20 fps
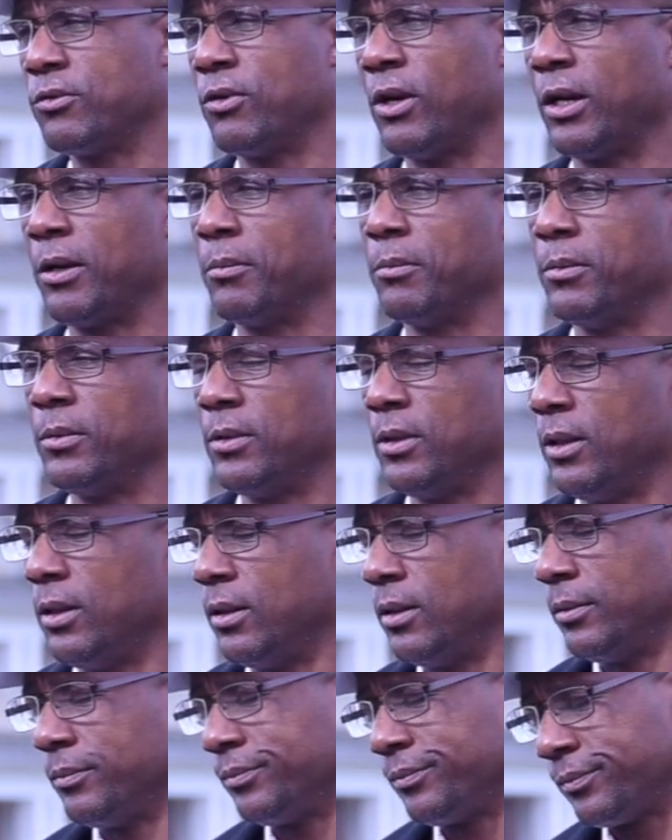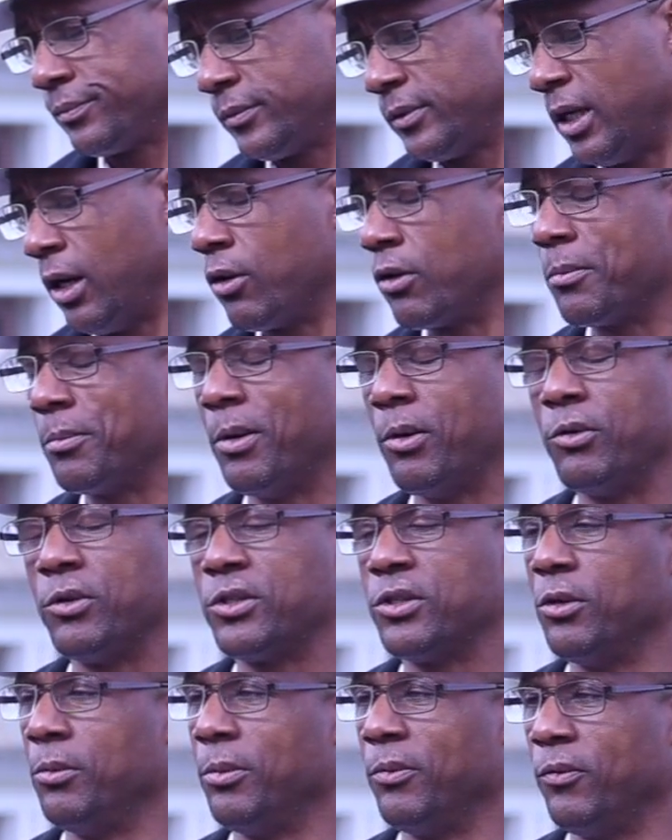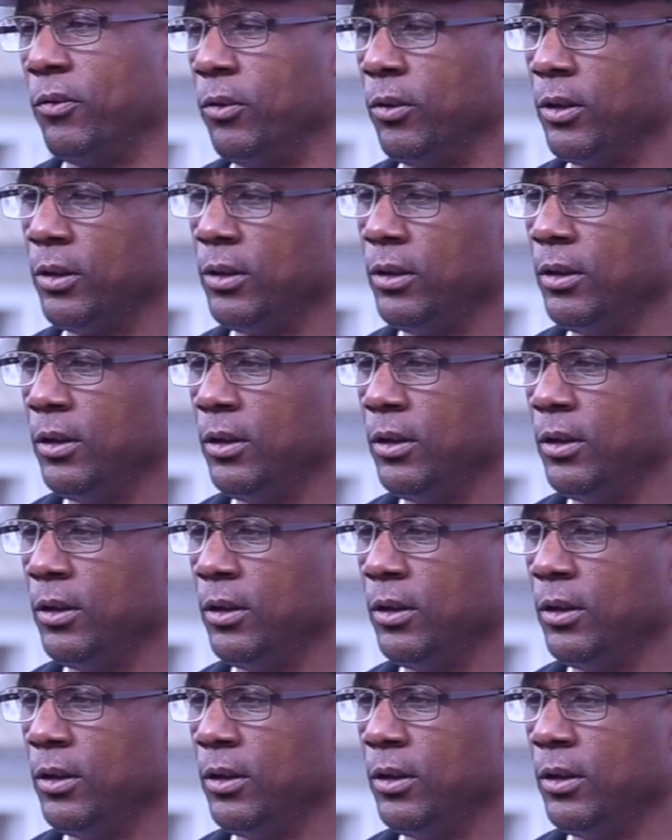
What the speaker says: track and dog and pony show before.